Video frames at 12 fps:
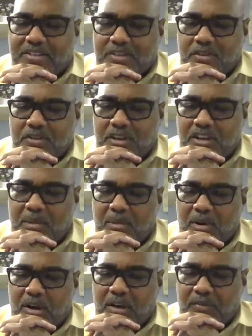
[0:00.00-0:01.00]
so you can come
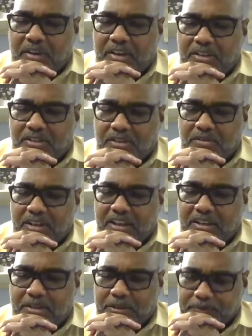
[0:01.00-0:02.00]
off at a certain
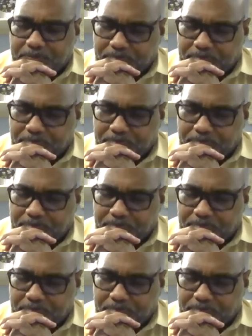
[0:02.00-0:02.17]
angle